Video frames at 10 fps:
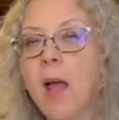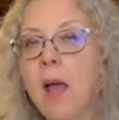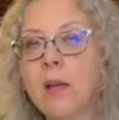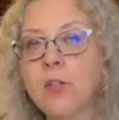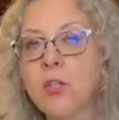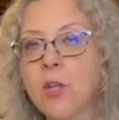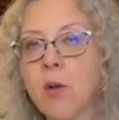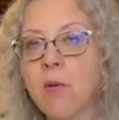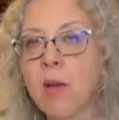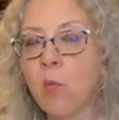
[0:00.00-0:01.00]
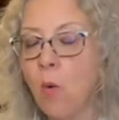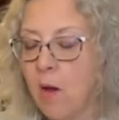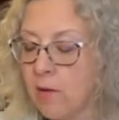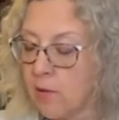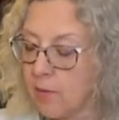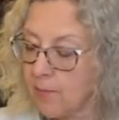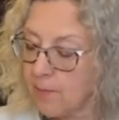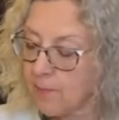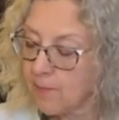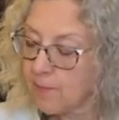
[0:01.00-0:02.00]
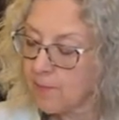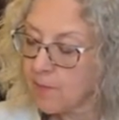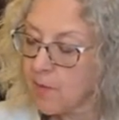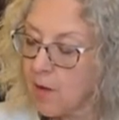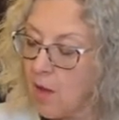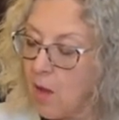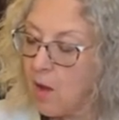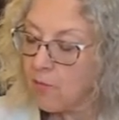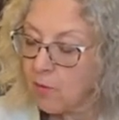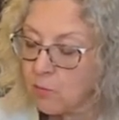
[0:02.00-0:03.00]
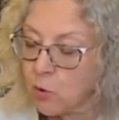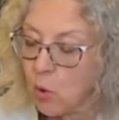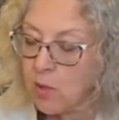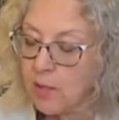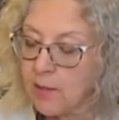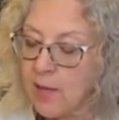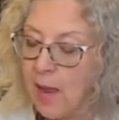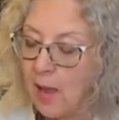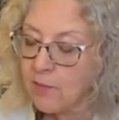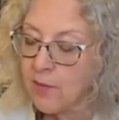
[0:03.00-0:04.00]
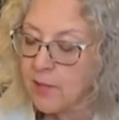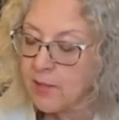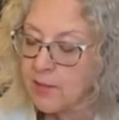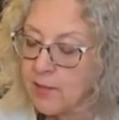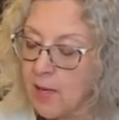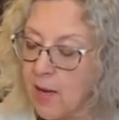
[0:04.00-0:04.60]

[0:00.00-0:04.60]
and sharing water. From joining the advocacy